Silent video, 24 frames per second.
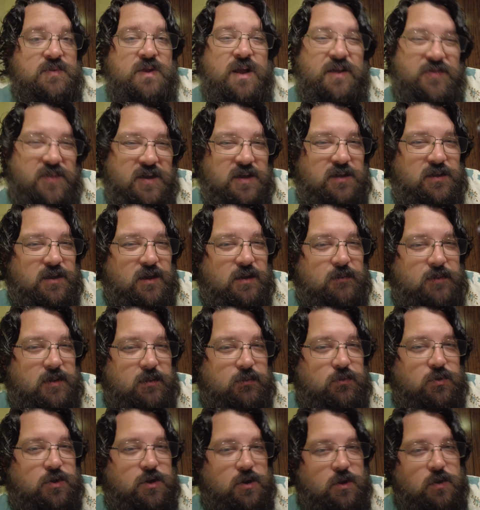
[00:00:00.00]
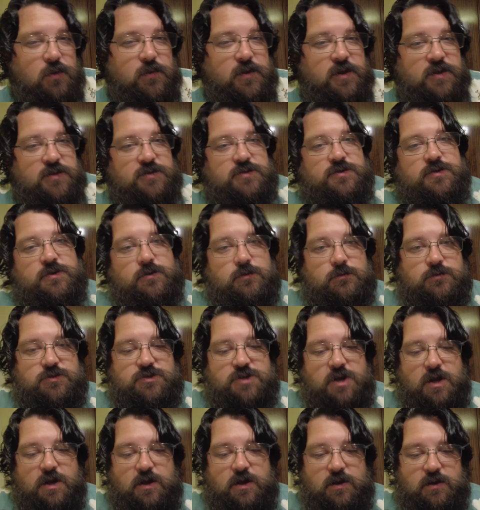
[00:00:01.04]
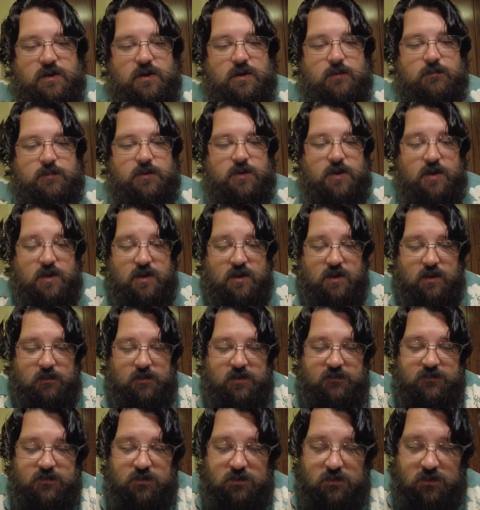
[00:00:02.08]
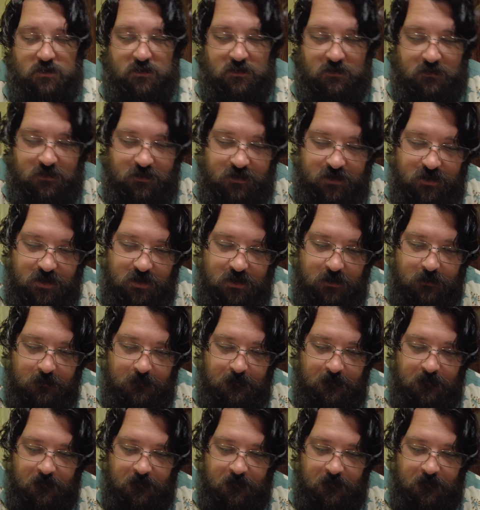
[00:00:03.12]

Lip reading: I think a lot of people go into Chankanaab. I mean, if you look right here,